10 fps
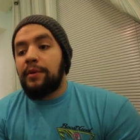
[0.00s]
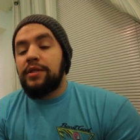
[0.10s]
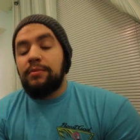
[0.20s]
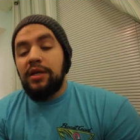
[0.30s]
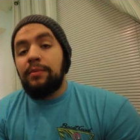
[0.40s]
But
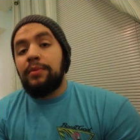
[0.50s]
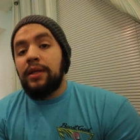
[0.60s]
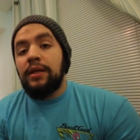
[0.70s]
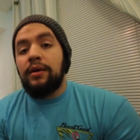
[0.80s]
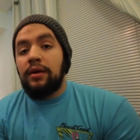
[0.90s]
to be
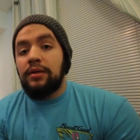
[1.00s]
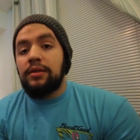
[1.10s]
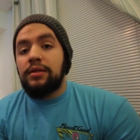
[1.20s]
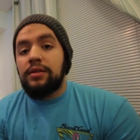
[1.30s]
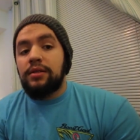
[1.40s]
completely
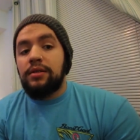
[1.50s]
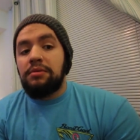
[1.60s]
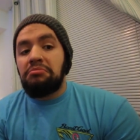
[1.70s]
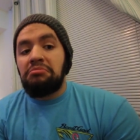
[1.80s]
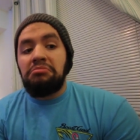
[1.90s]
honest,
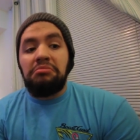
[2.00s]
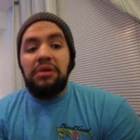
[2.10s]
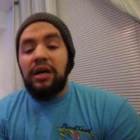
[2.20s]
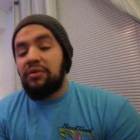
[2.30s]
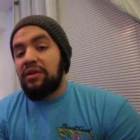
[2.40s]

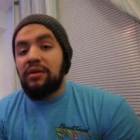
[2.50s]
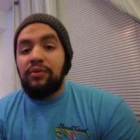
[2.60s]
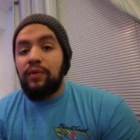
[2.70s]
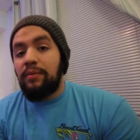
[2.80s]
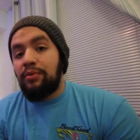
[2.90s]
I don't think I'm
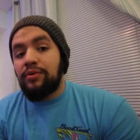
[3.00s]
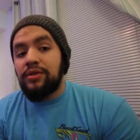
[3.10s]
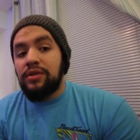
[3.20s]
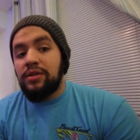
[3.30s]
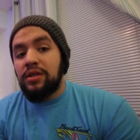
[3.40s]
the right
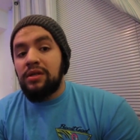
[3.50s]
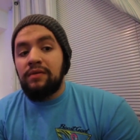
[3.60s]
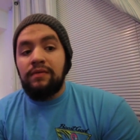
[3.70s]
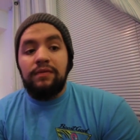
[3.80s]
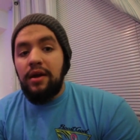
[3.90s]
person to
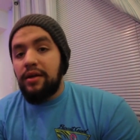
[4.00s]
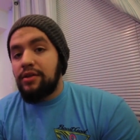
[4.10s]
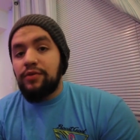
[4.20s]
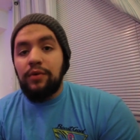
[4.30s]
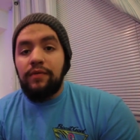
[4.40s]
give any
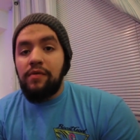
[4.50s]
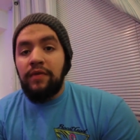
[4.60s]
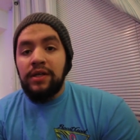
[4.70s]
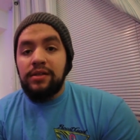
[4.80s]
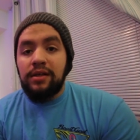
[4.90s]
sort of
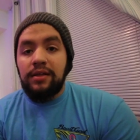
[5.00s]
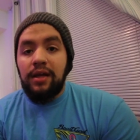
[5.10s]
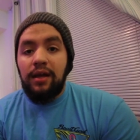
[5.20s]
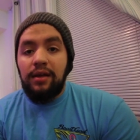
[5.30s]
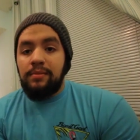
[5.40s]
advice like
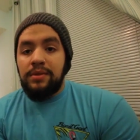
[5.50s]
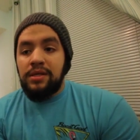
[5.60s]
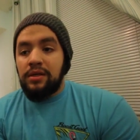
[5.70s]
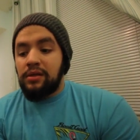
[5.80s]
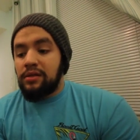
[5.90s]
that,
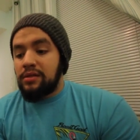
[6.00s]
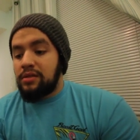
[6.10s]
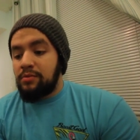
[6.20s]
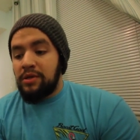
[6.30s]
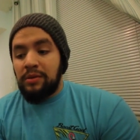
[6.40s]
because
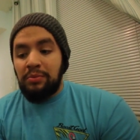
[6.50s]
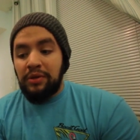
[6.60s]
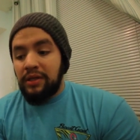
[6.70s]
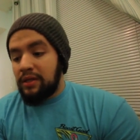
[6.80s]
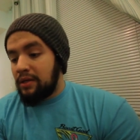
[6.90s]
to be
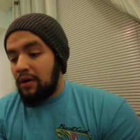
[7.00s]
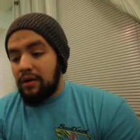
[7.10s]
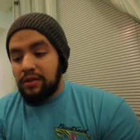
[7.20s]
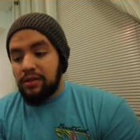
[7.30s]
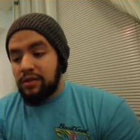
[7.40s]
completely
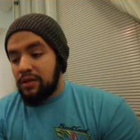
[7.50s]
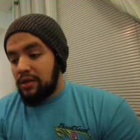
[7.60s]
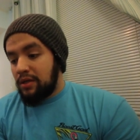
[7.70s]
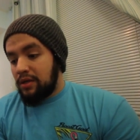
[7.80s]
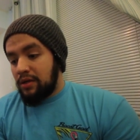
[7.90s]
honest,
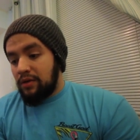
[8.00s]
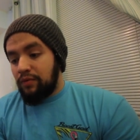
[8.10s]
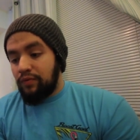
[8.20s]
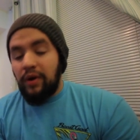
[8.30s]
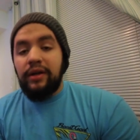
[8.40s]

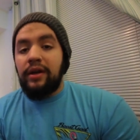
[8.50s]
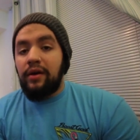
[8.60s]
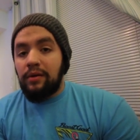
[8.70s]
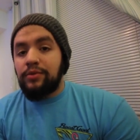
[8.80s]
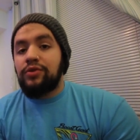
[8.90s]
right
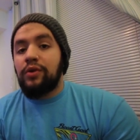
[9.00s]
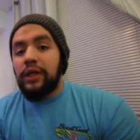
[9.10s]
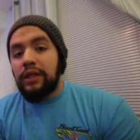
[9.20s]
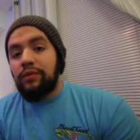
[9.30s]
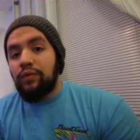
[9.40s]
now I'm
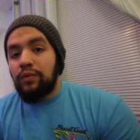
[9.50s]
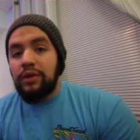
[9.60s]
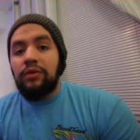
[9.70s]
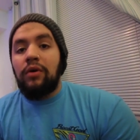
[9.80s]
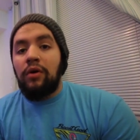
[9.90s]
struggling
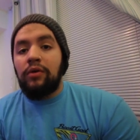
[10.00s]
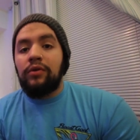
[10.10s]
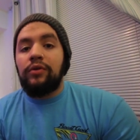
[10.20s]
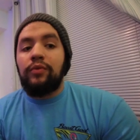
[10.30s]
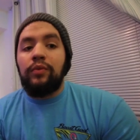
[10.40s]
real
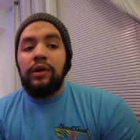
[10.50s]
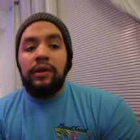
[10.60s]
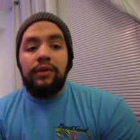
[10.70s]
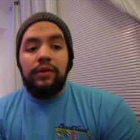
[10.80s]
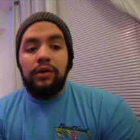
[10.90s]
hard
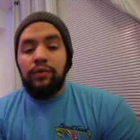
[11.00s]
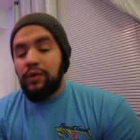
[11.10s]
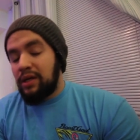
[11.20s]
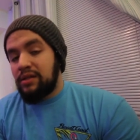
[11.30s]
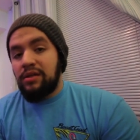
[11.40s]
with
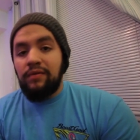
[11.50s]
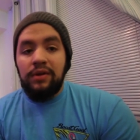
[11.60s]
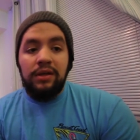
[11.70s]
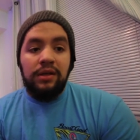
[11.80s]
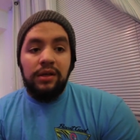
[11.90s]

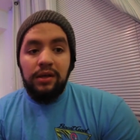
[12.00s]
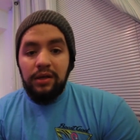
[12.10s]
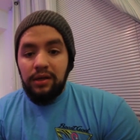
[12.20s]
creativity,